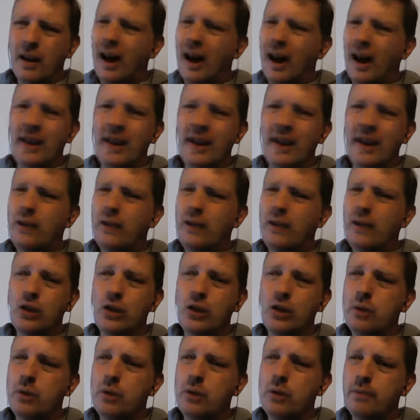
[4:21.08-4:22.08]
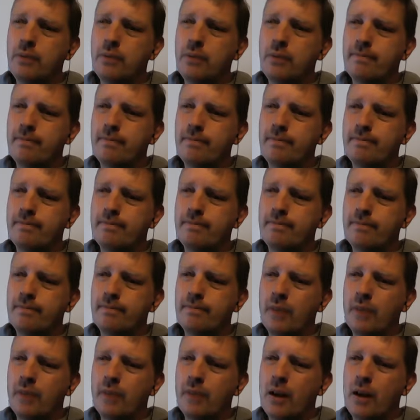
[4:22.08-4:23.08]
I never knew you.
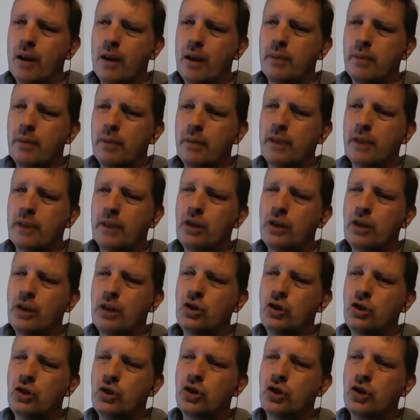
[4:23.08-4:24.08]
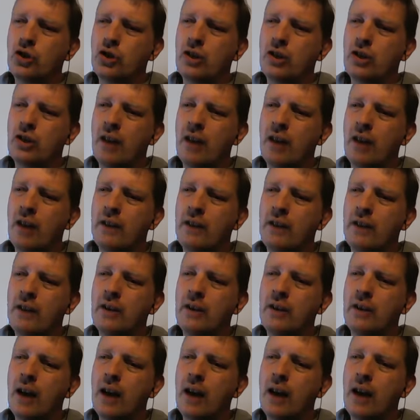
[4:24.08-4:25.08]
But I can imagine you stood there even
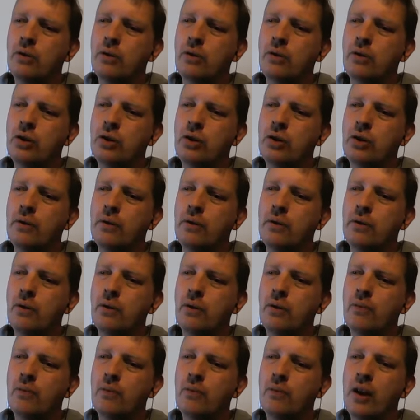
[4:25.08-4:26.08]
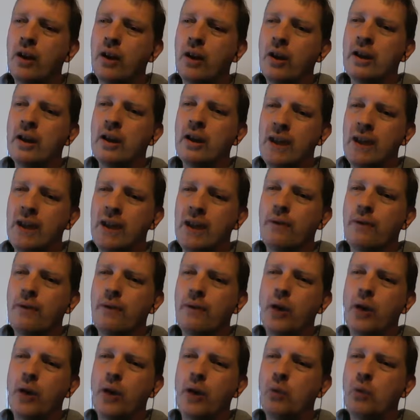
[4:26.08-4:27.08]
now in your uniform, even
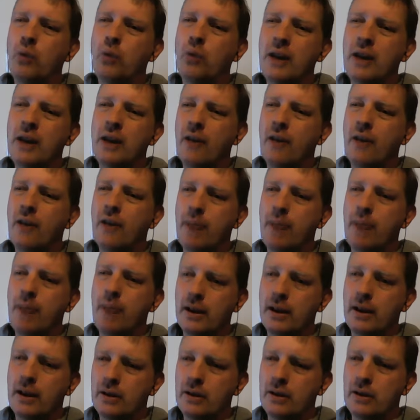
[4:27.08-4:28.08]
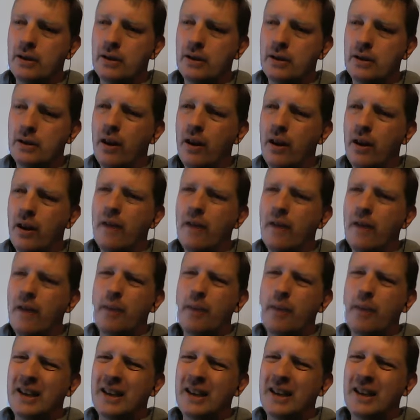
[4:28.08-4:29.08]
though we never met. But
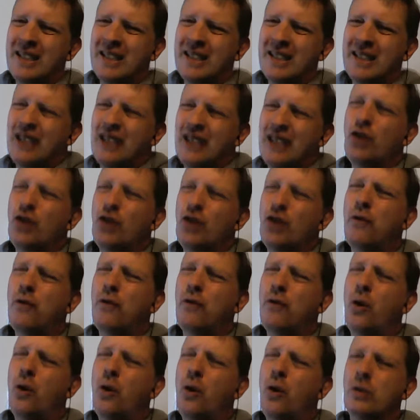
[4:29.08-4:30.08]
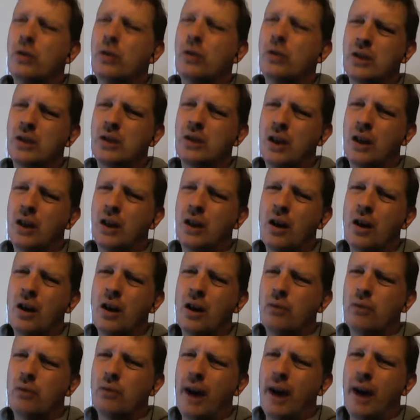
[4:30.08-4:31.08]
I could taste your thoughts
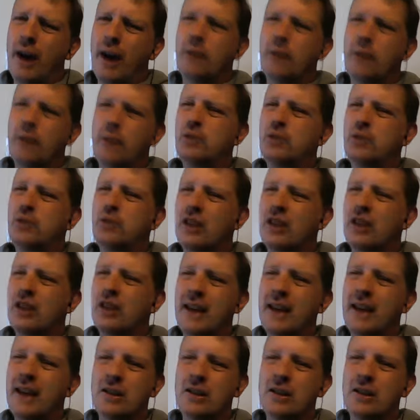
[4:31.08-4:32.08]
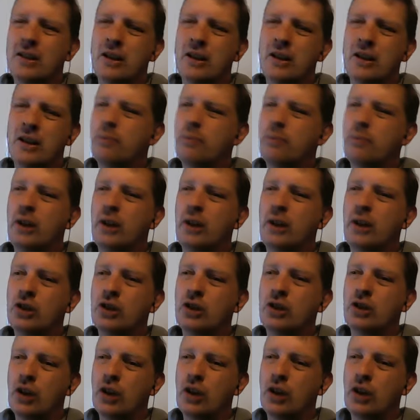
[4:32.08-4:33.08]
ride up into the engines in the embrace of
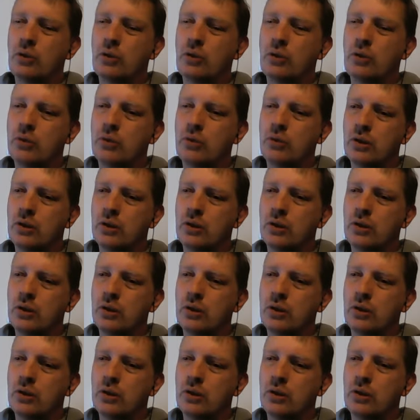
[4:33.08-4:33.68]
shadows.